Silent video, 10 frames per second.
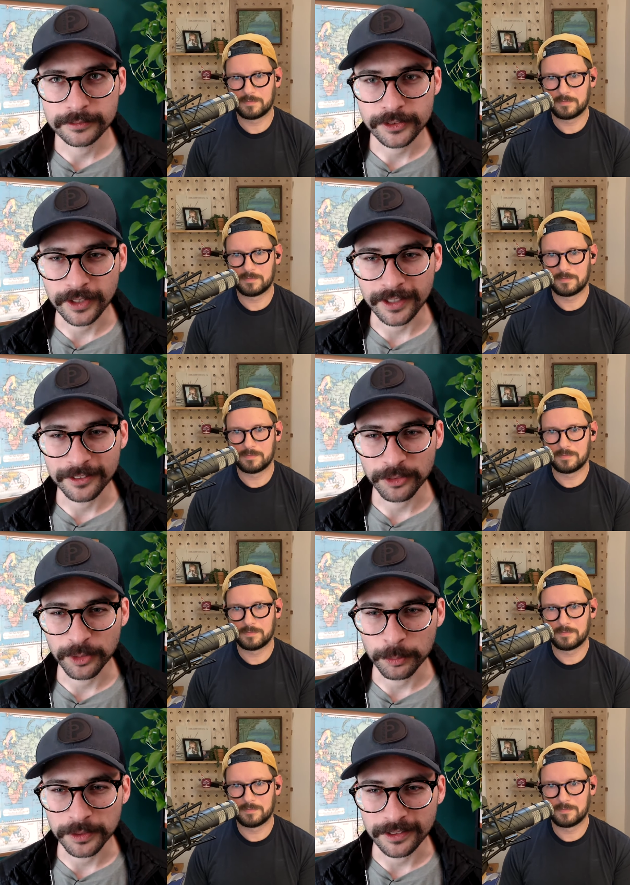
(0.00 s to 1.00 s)
Speaker 1: so yeah,
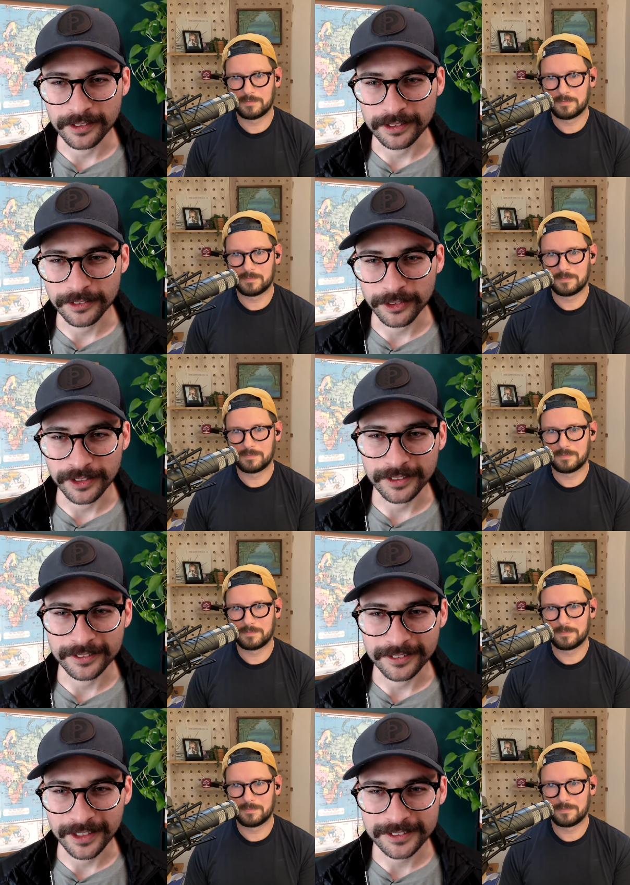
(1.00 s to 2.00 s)
definitely we'll be getting out there again
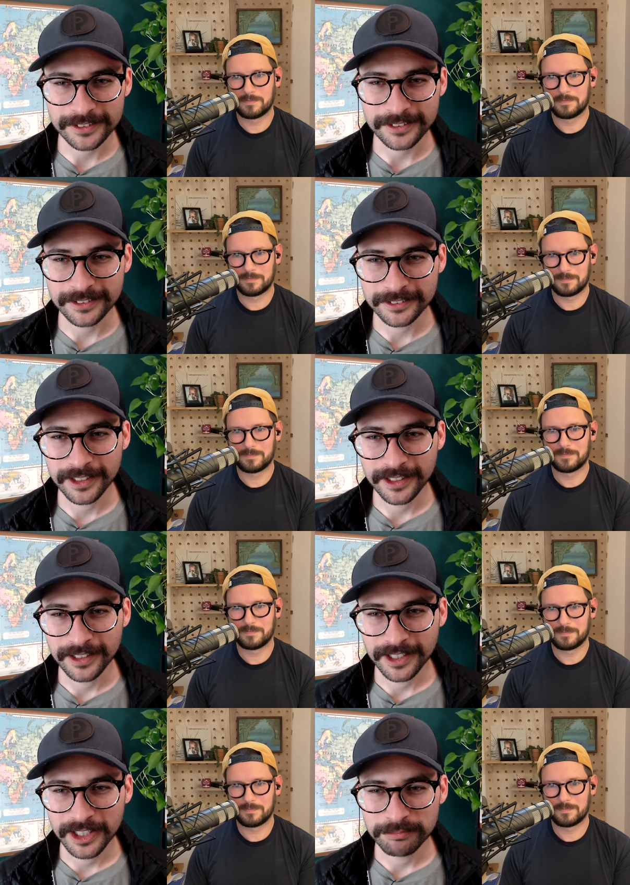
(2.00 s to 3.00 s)
in the next
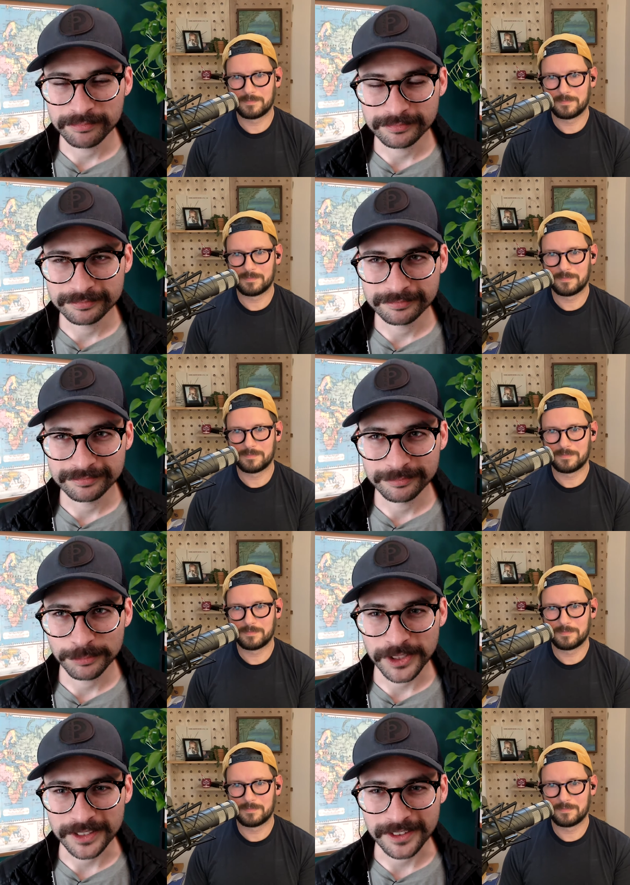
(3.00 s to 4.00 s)

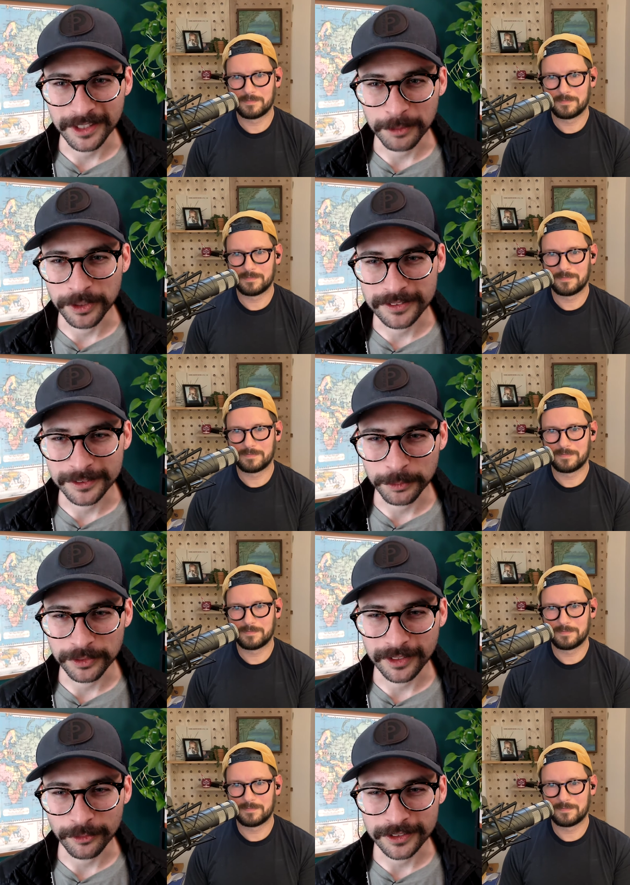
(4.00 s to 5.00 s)
six to nine months,
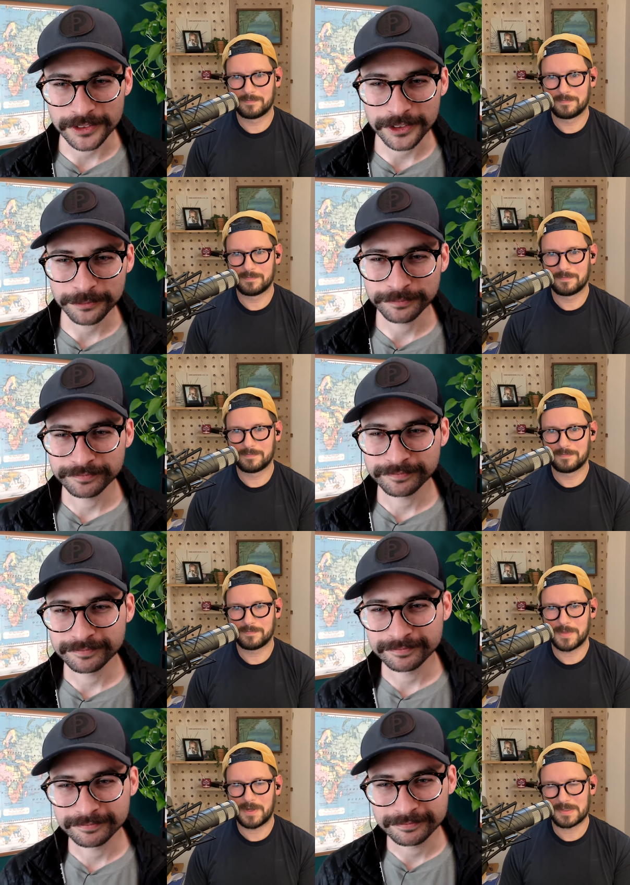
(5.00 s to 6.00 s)
somewhere in that range.
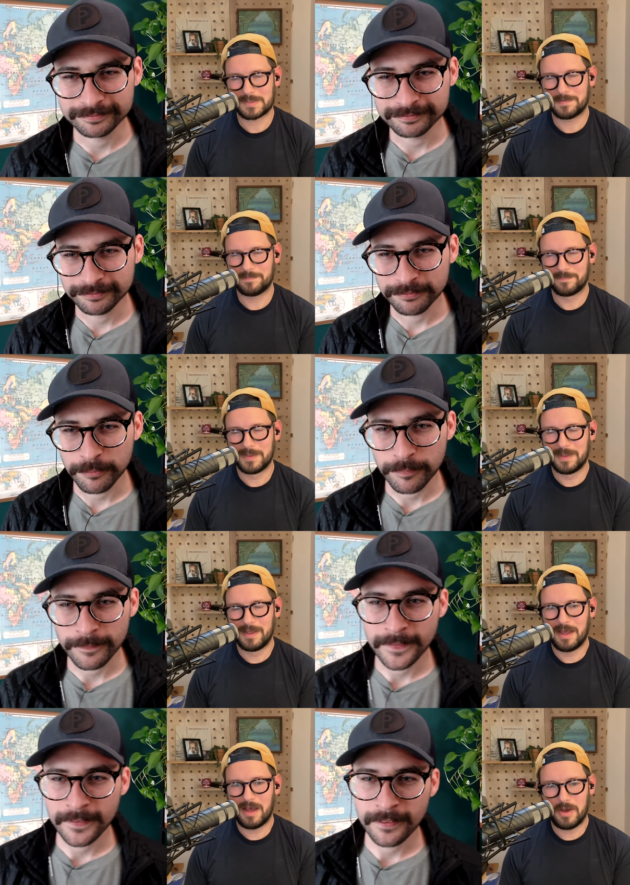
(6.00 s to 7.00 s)
Speaker 2: Awesome.
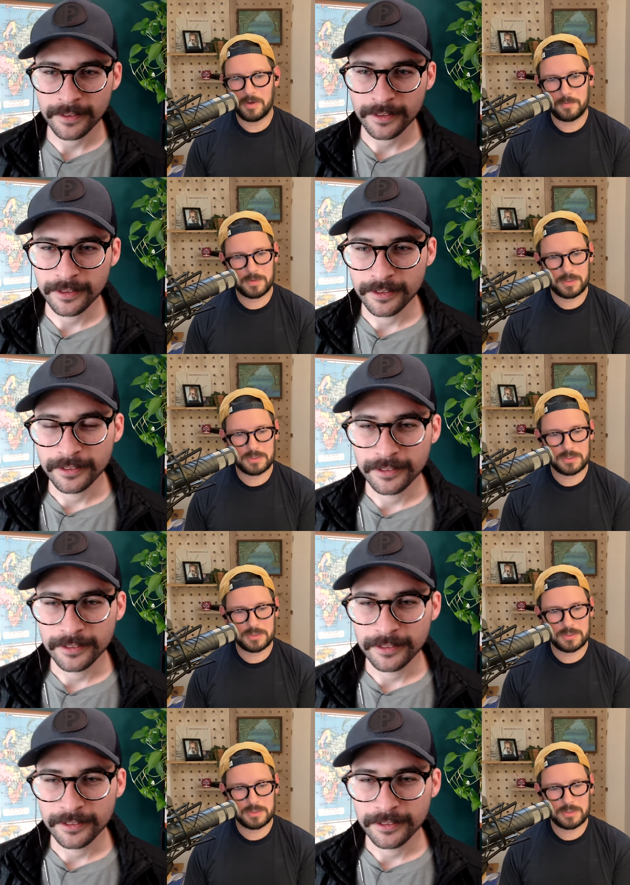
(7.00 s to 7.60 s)
Um,